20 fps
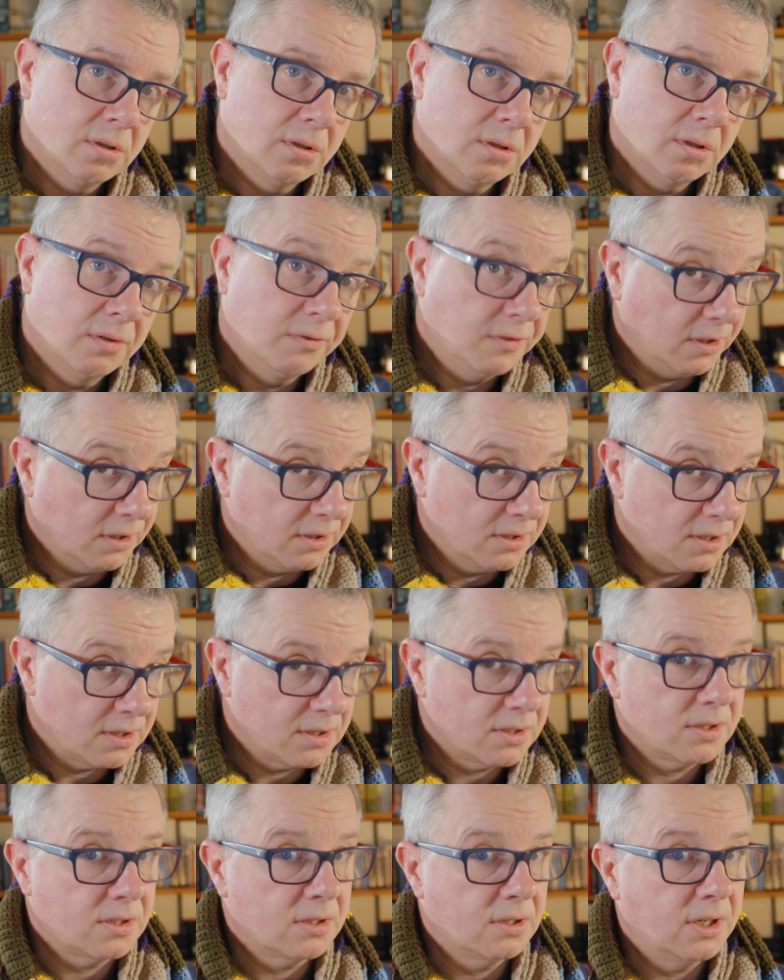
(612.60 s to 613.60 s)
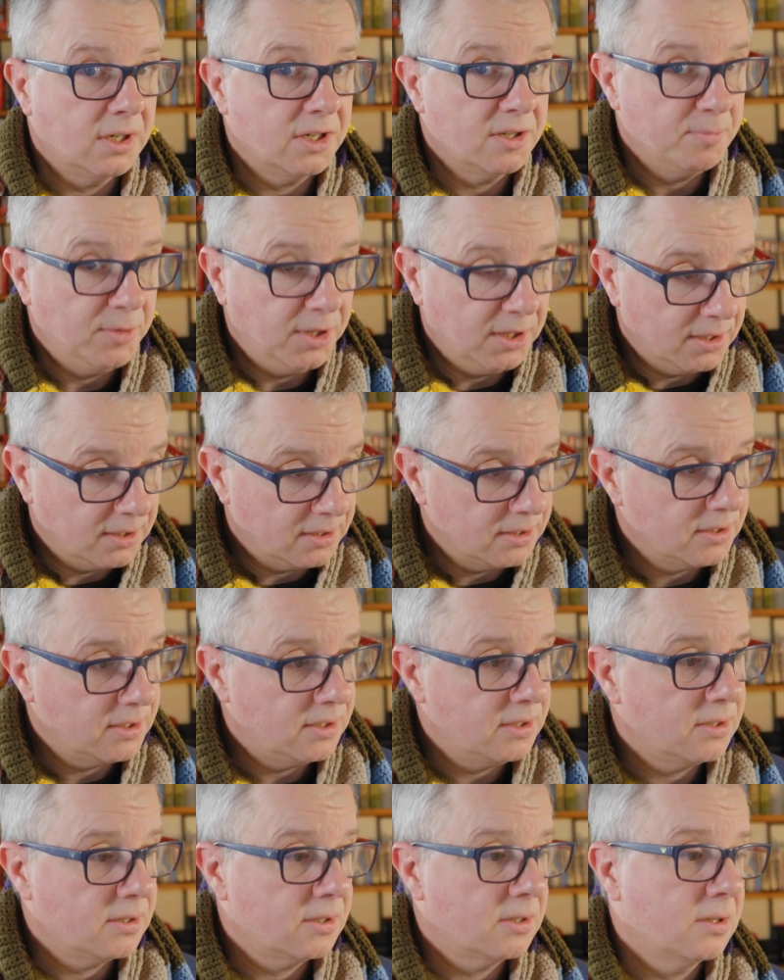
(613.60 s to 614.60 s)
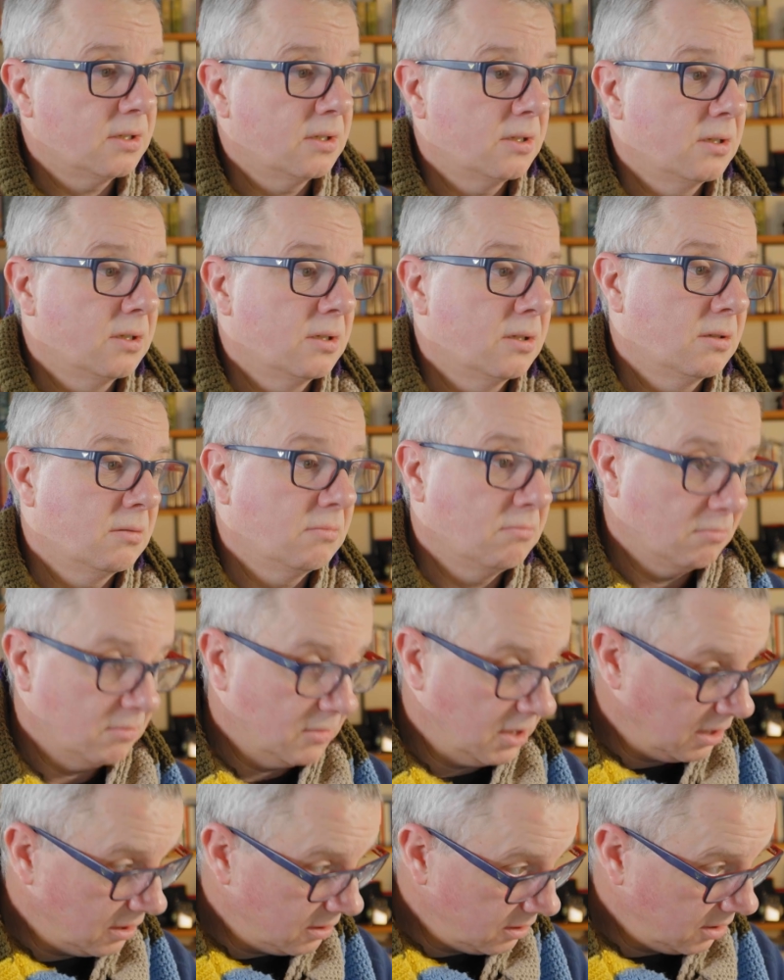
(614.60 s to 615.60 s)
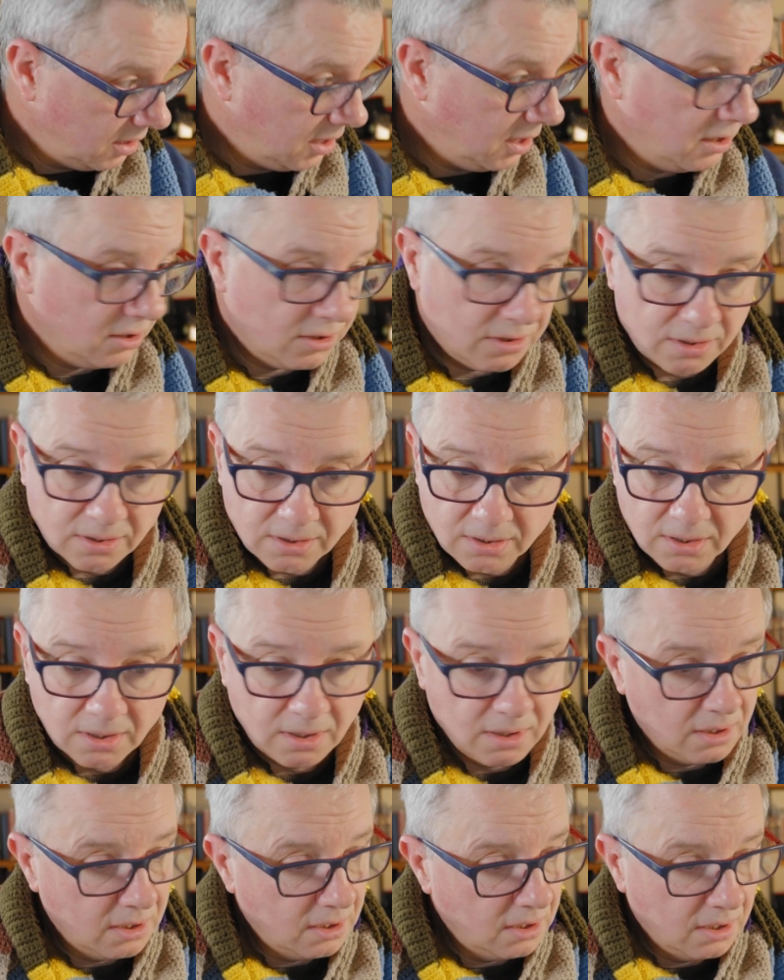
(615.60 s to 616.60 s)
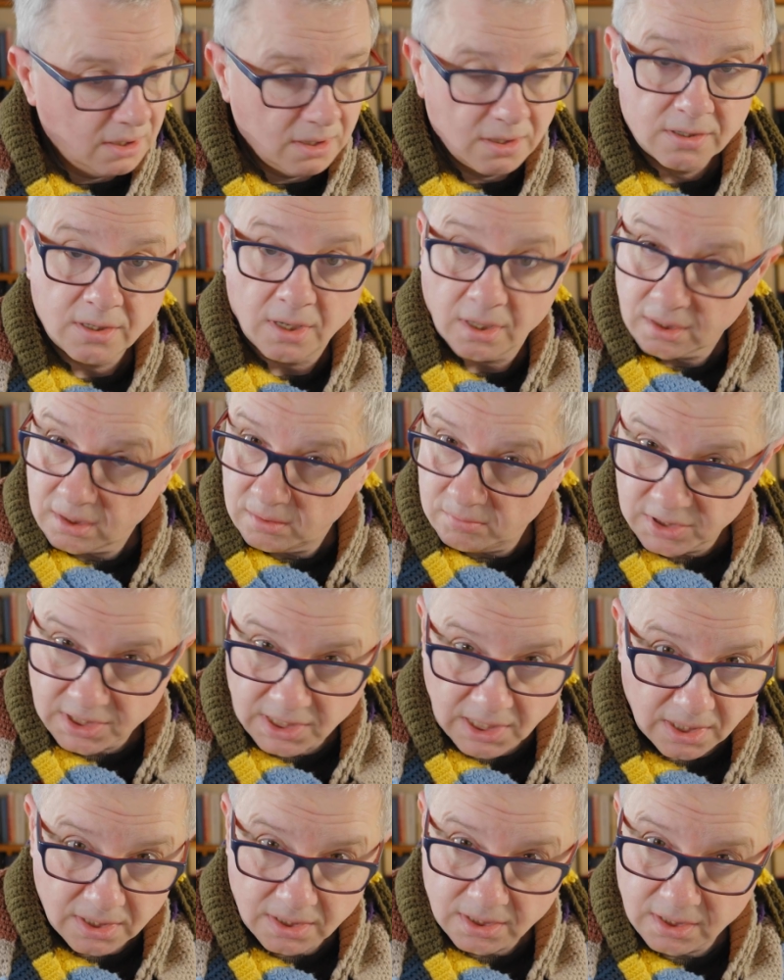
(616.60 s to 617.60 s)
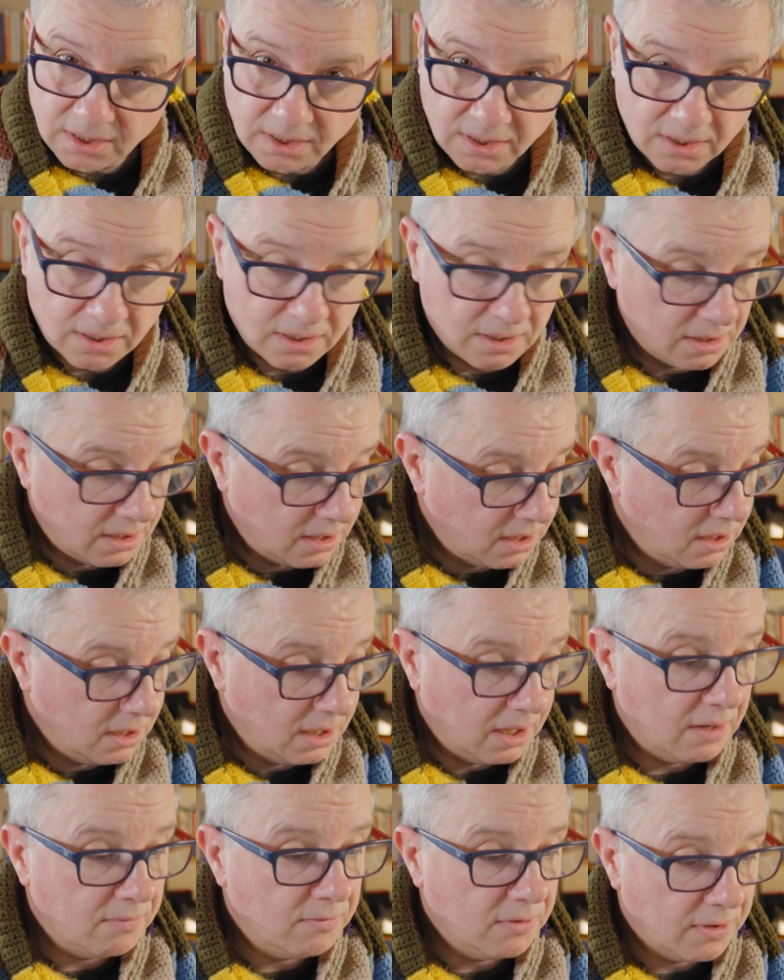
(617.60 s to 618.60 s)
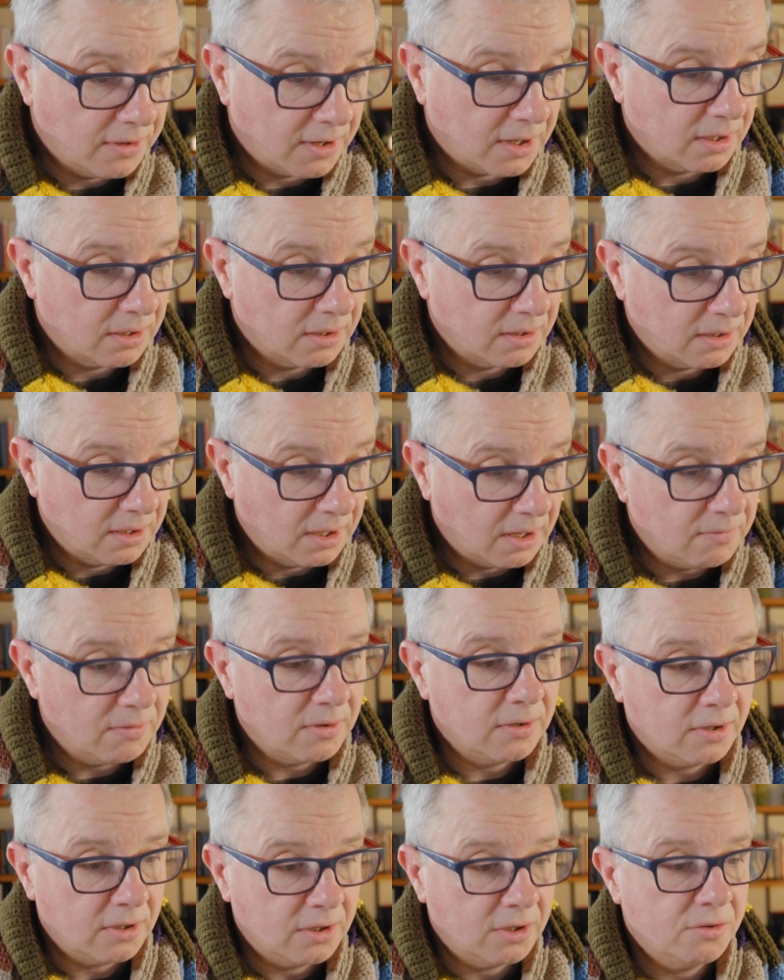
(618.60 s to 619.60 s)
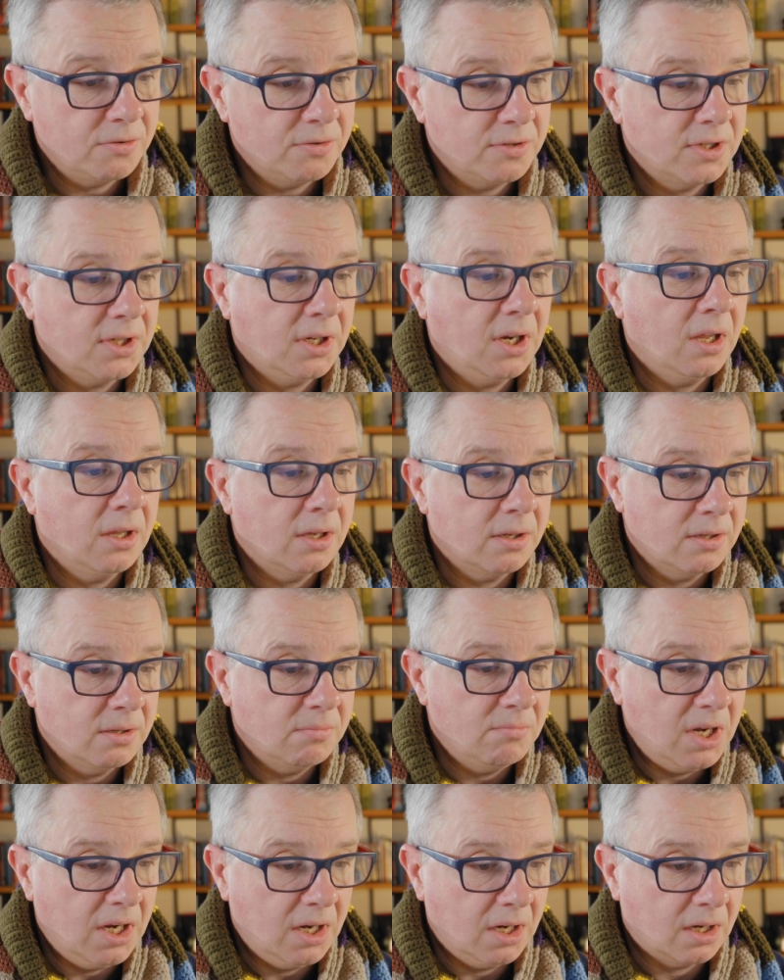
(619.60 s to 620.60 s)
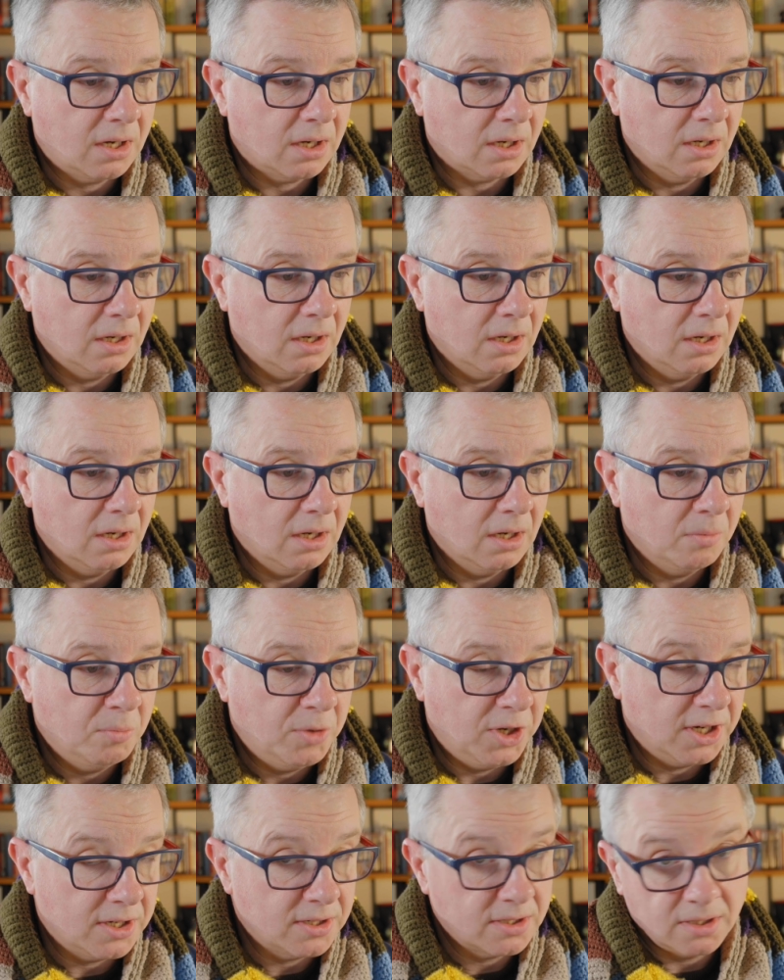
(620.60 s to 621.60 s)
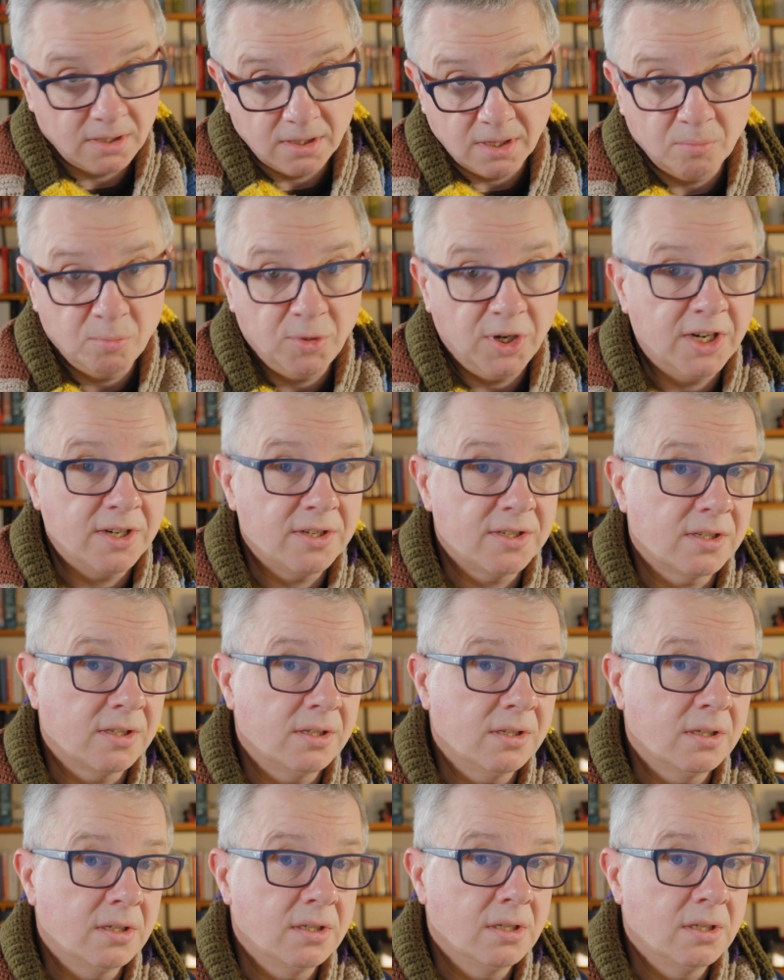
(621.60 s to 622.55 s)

filters, experiences, education, circumstances, everything that goes together to make a person